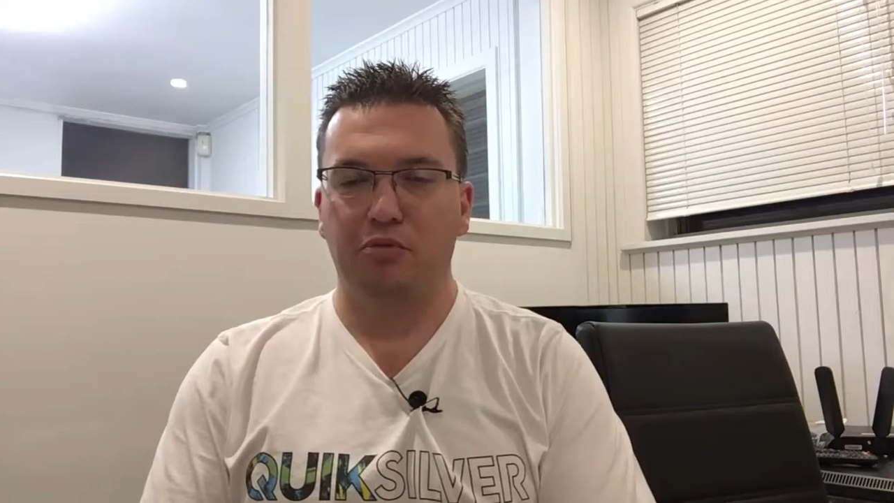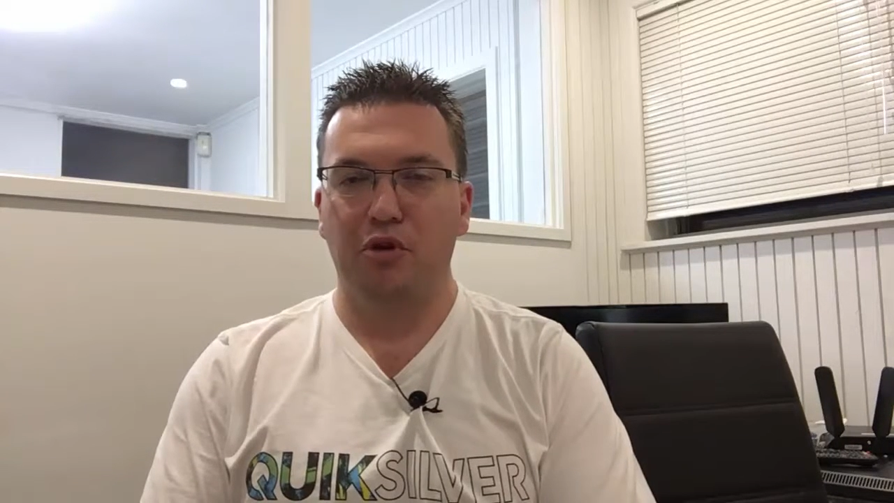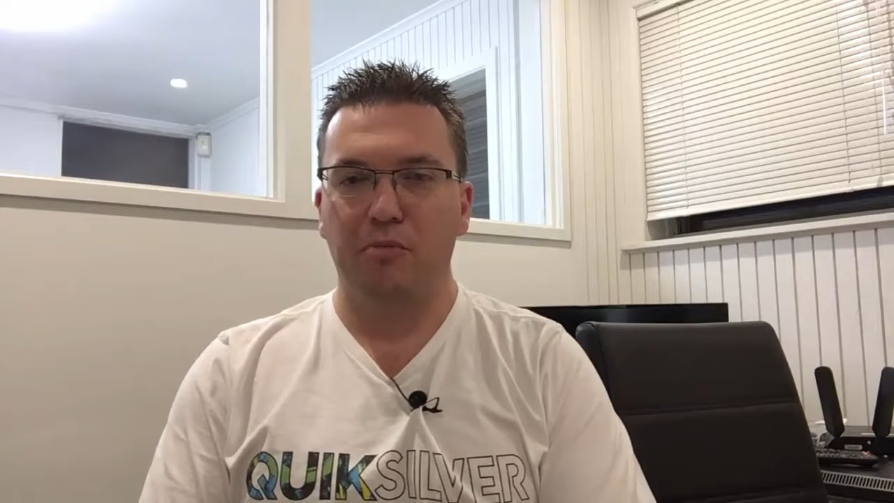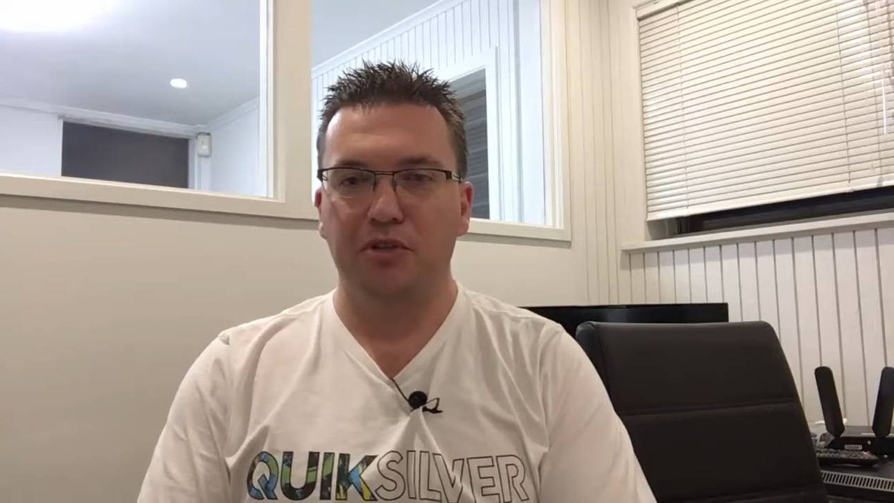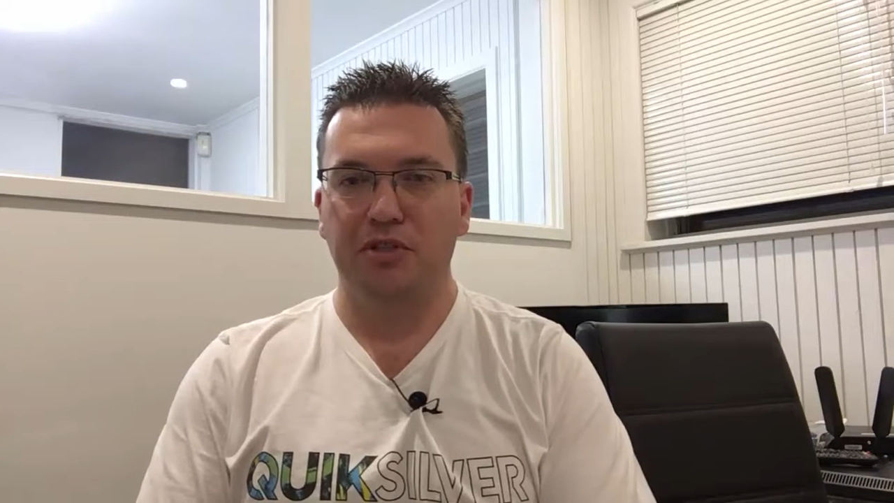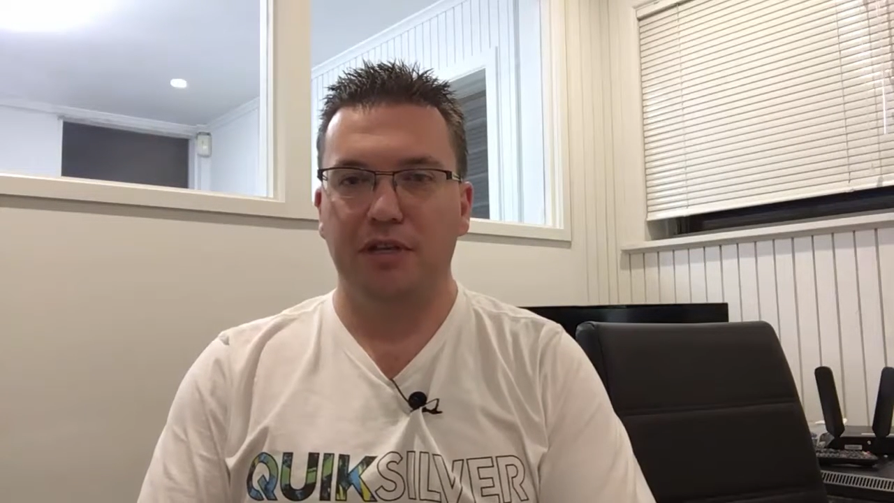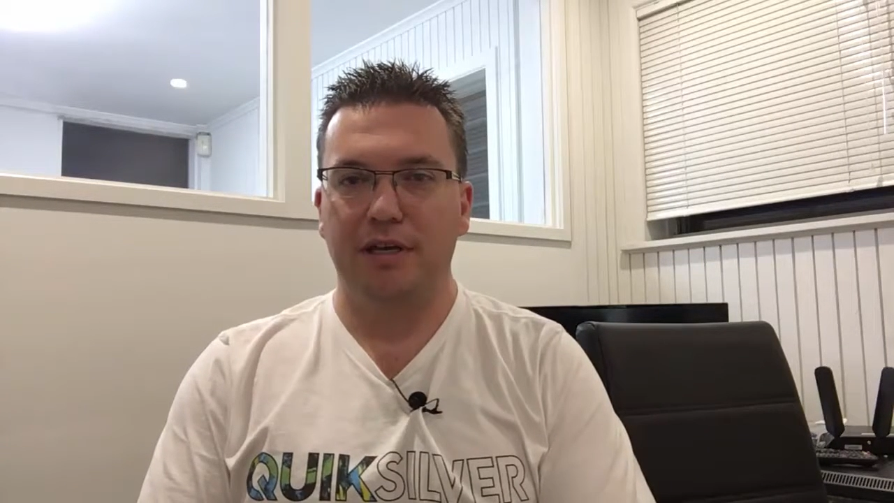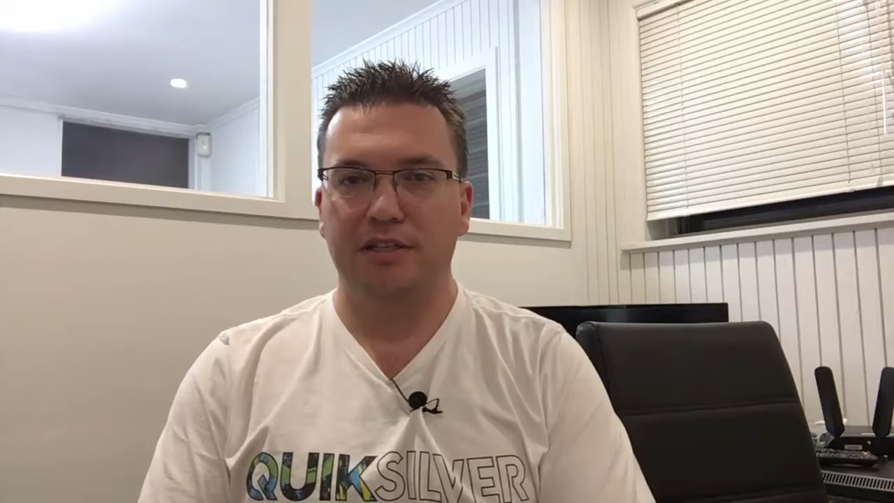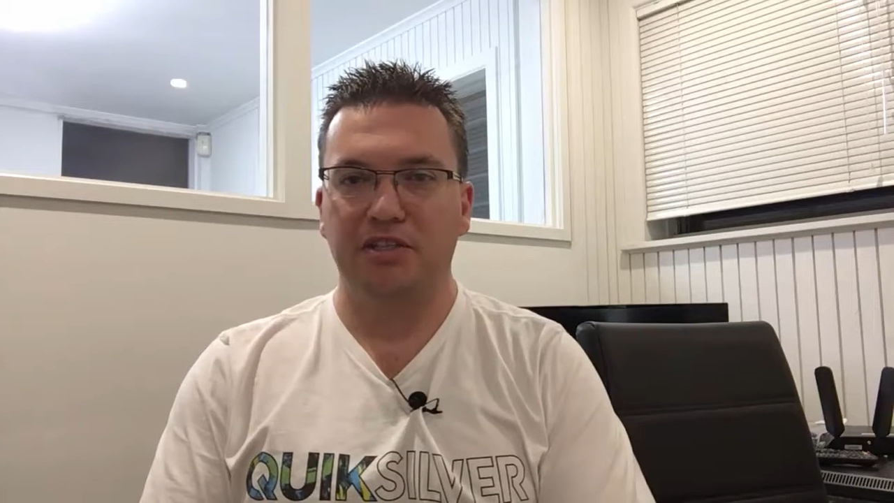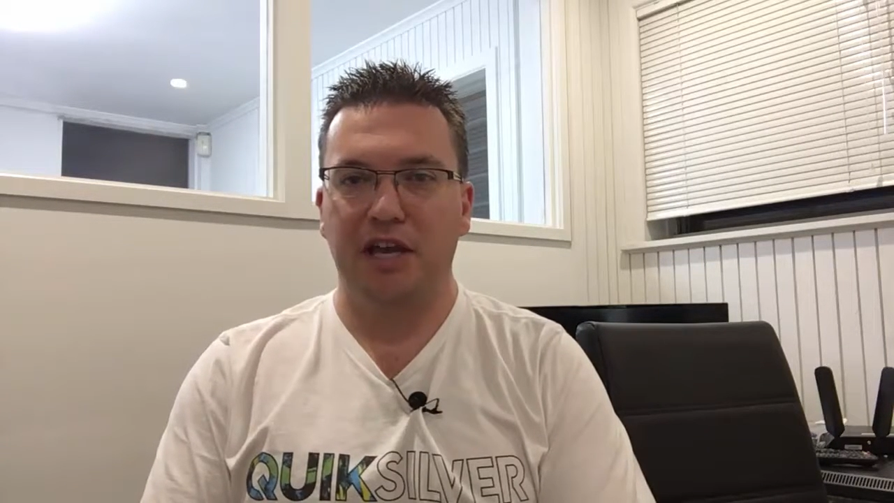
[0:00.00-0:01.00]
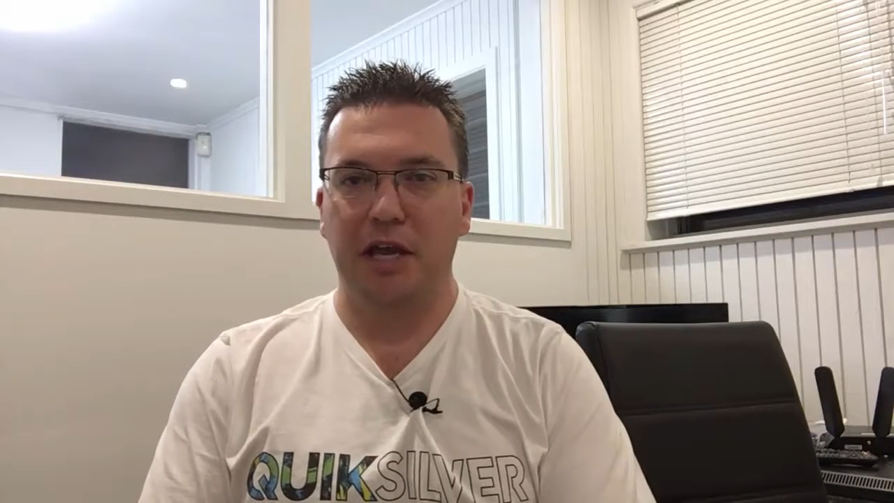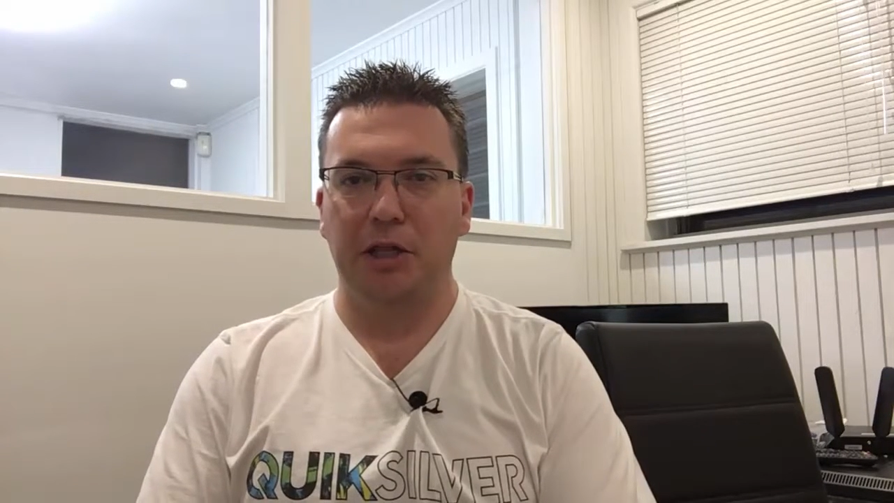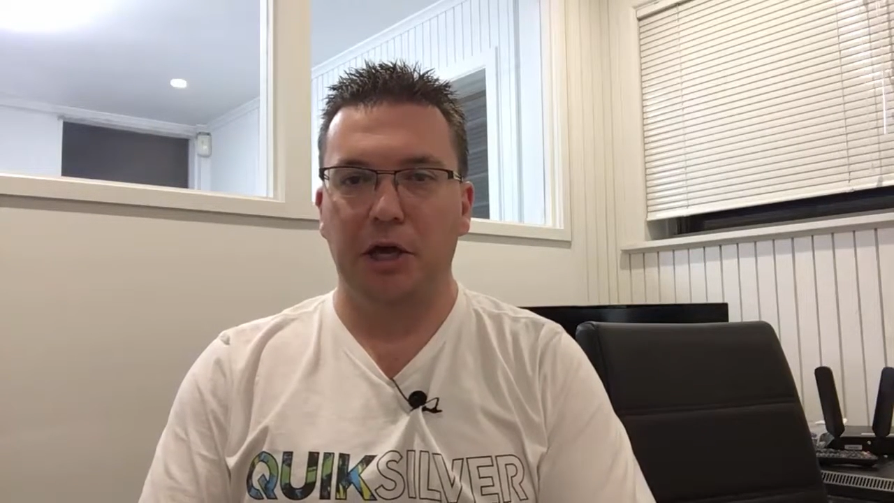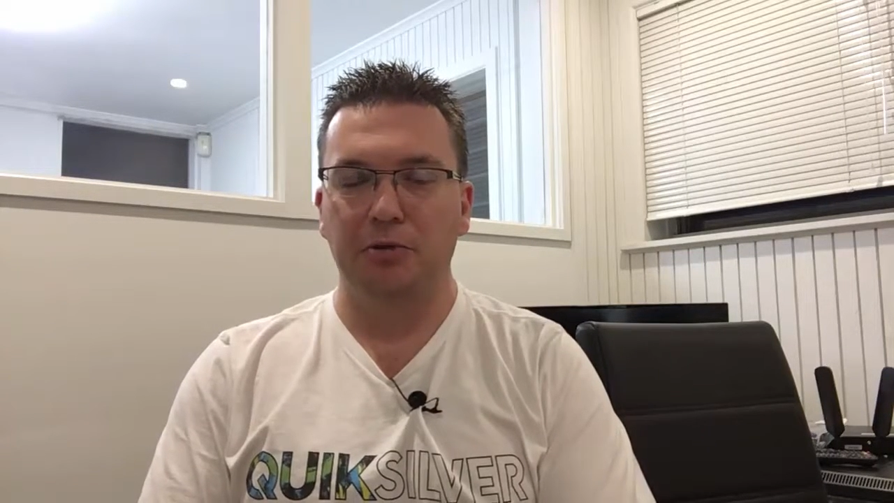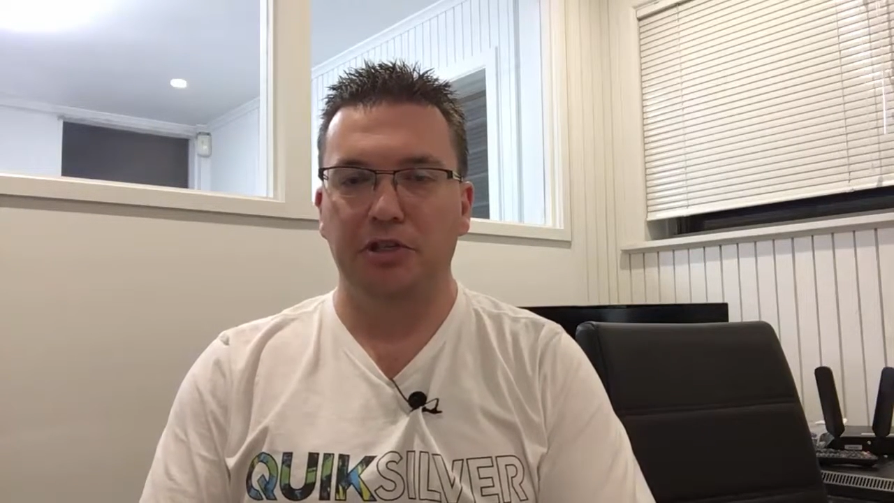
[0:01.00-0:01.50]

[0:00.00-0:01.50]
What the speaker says: promised to say hello